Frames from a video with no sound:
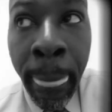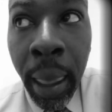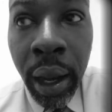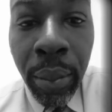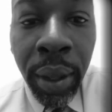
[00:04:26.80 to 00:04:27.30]

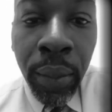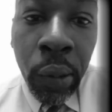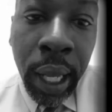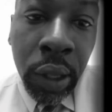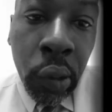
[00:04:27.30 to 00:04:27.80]
and the
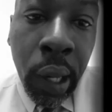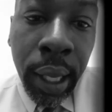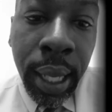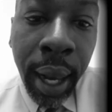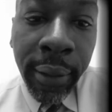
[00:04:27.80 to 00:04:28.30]
people that's on our
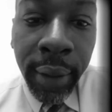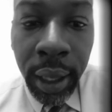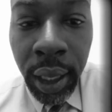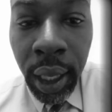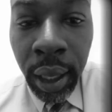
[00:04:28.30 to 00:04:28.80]

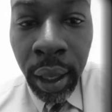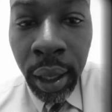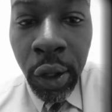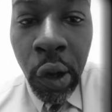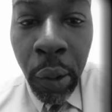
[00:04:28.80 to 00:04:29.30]
television
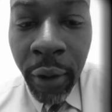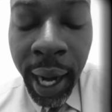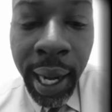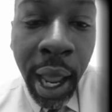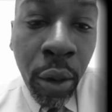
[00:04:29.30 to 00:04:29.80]
you know
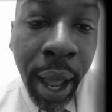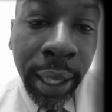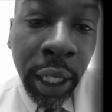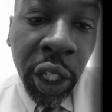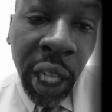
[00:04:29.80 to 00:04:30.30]
right now I'm
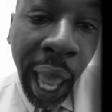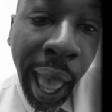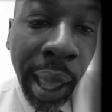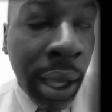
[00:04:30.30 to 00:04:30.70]
watching Chi